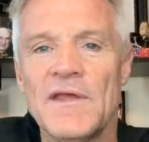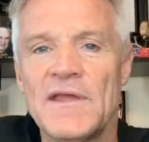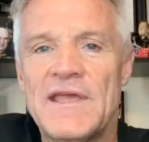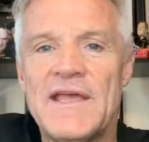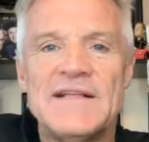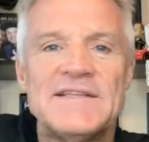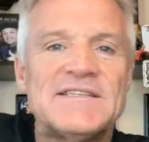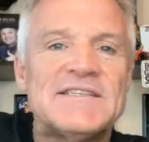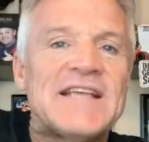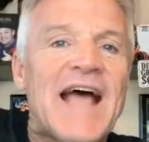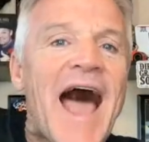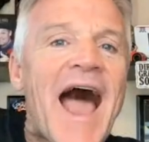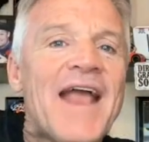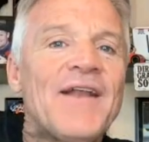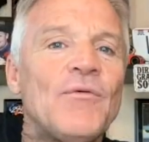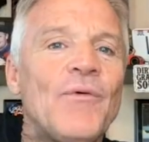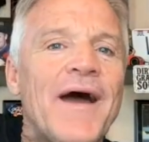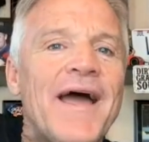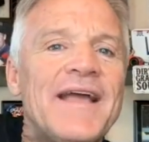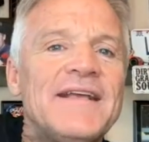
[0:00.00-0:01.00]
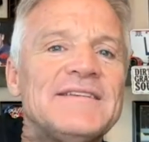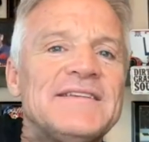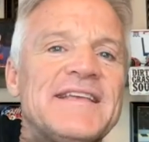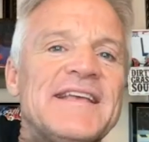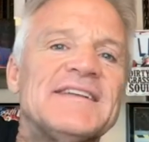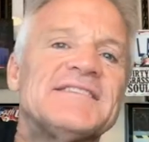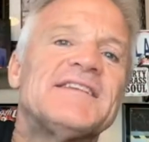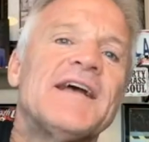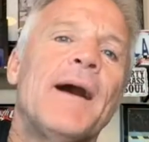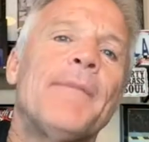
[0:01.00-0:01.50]
Gets sideways,
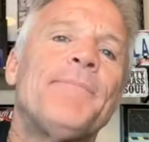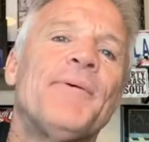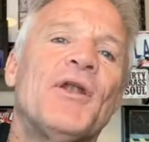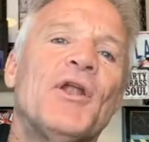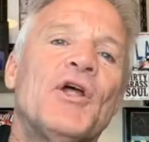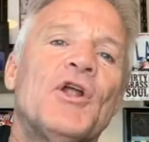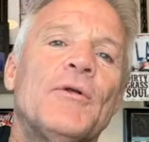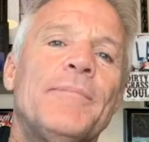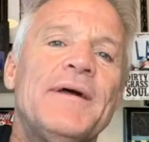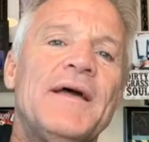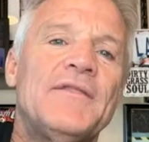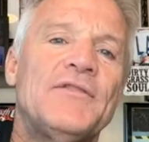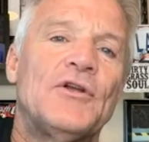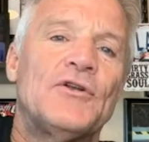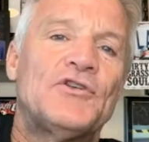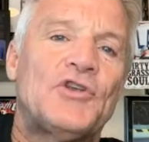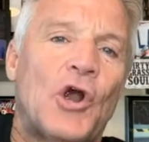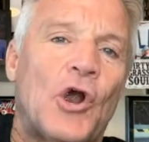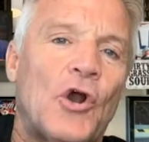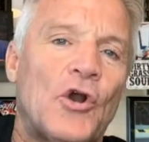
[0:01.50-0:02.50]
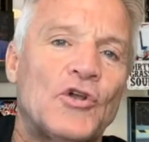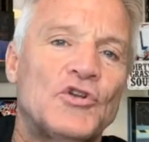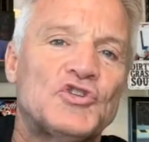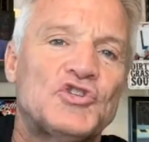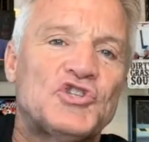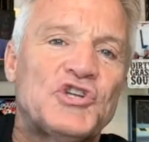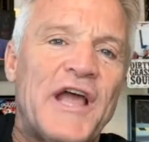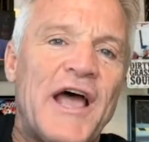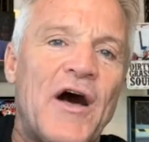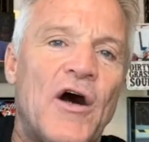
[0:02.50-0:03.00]
gets up a little bit. The turtle
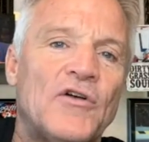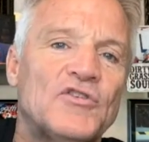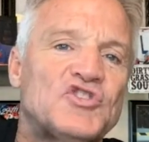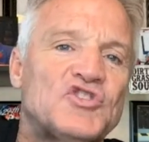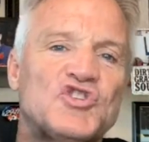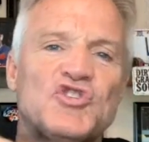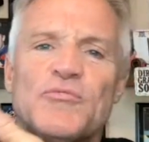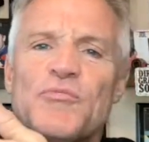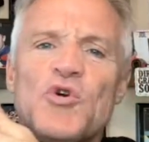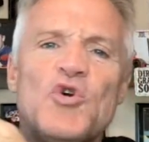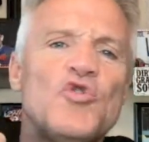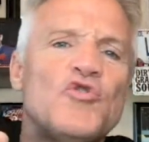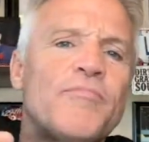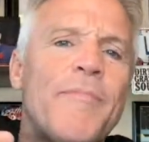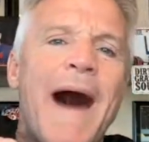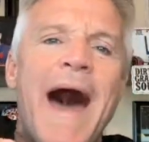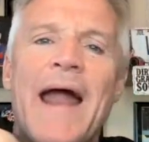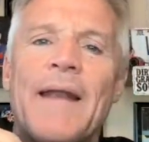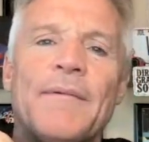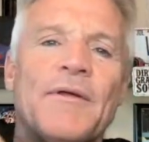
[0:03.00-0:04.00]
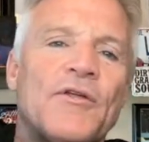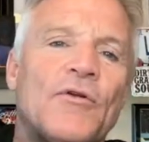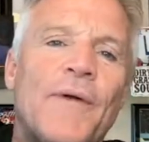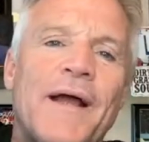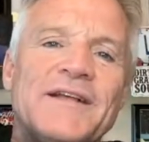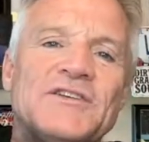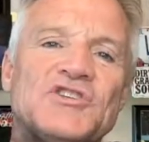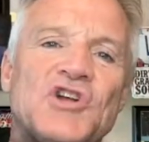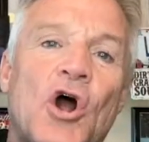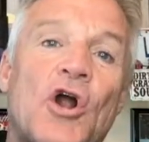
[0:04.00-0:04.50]
shell, smooth bottom of the
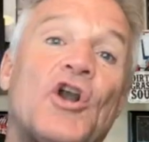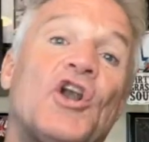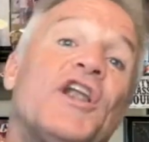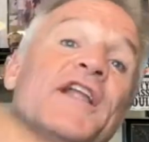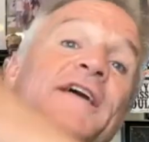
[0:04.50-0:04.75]
race car,